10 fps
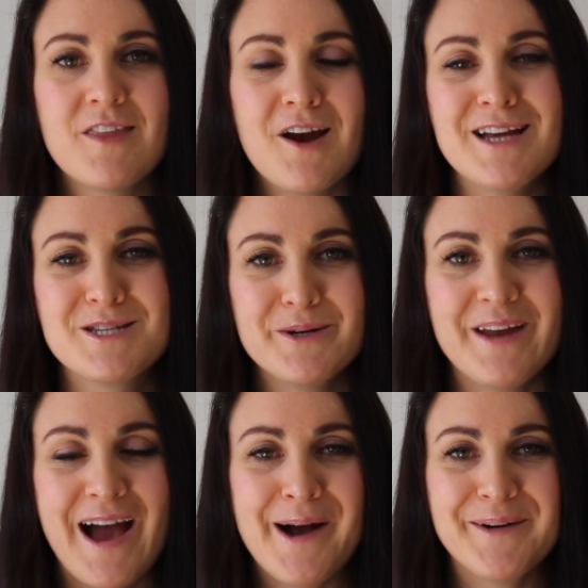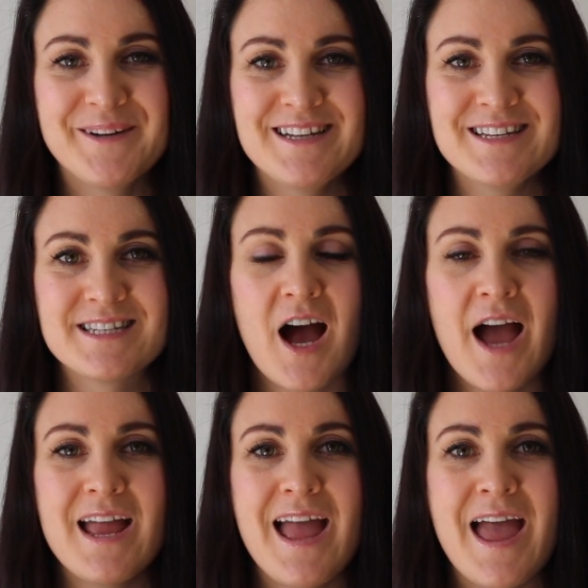that I do now is
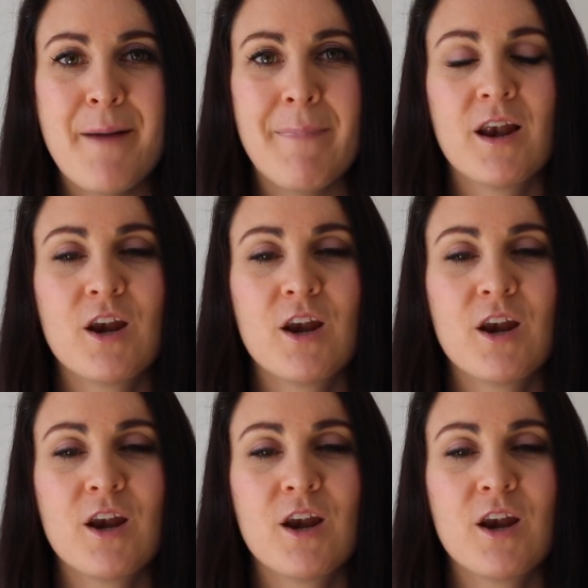I am a